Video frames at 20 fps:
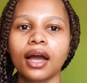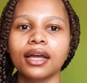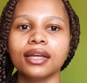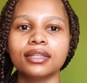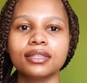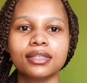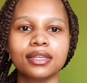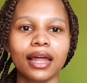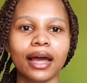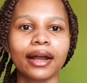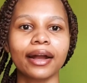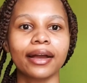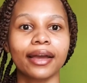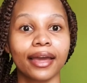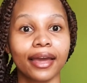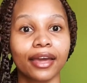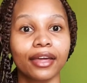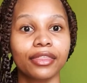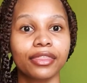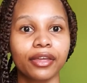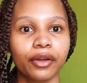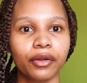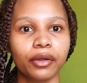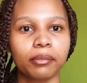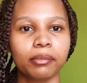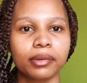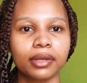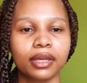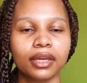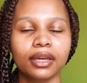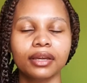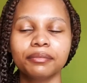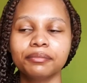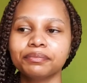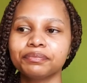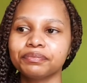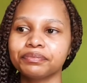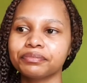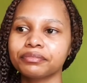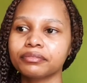It's like a hair therapy
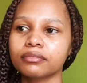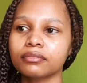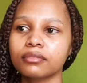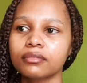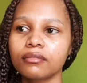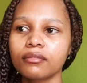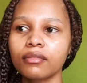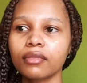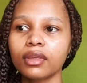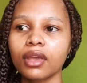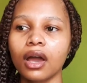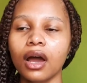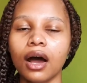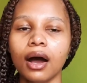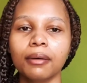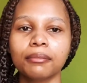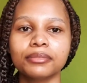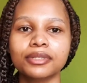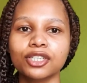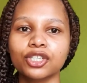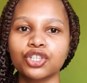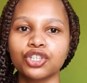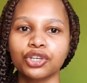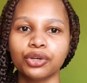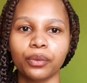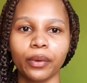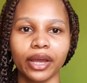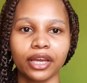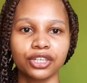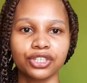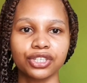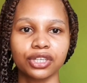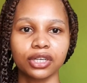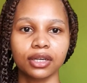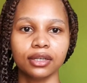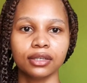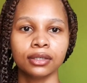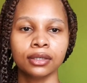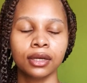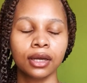
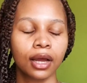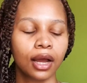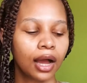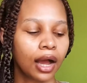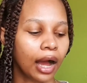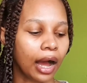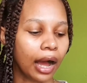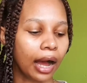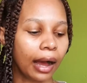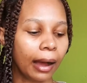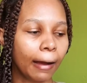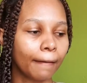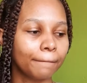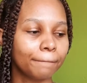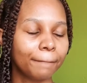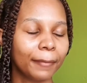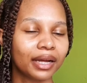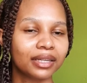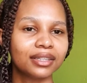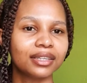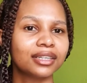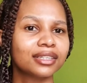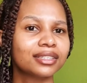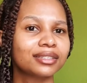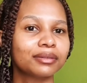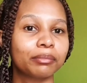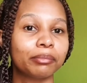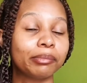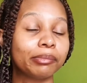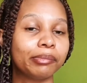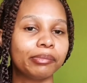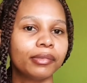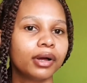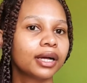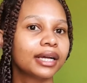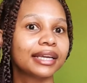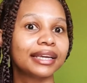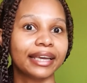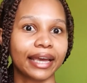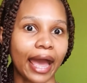situation. But there's
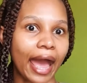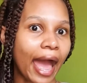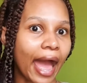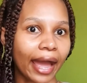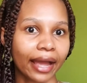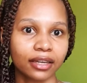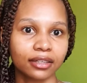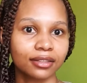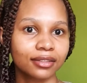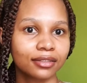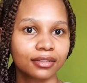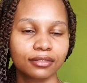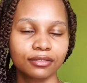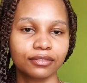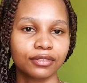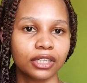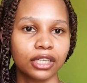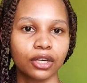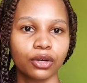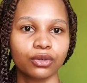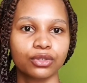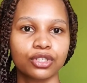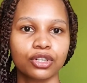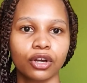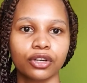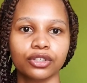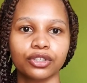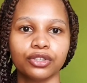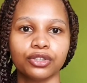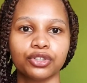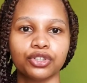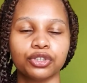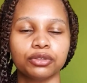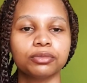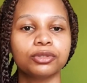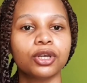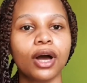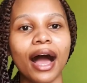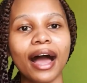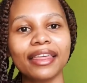gang videos on
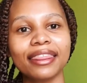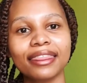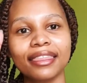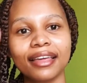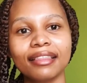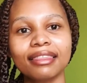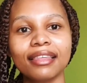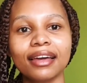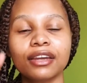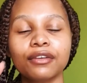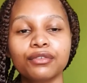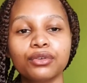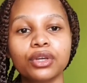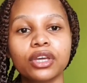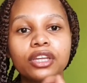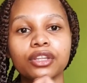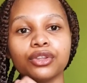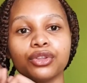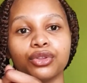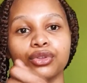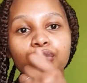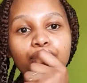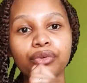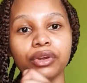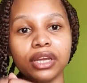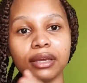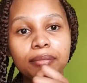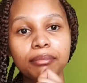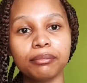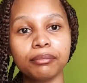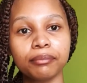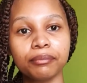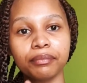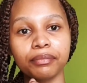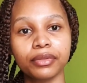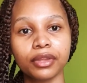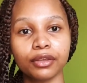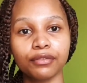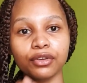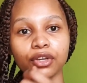YouTube. So I think that if you can do
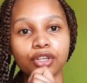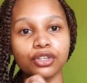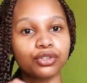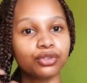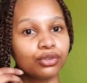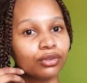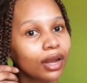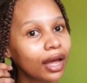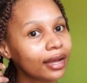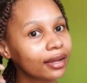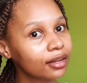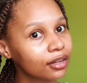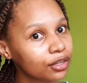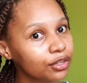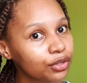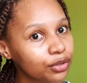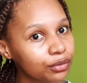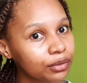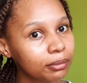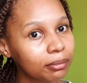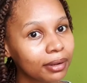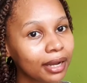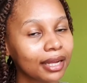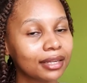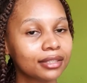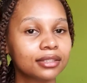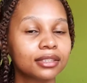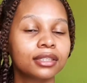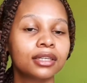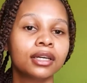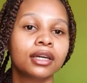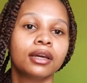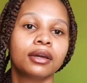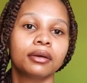like a three plait,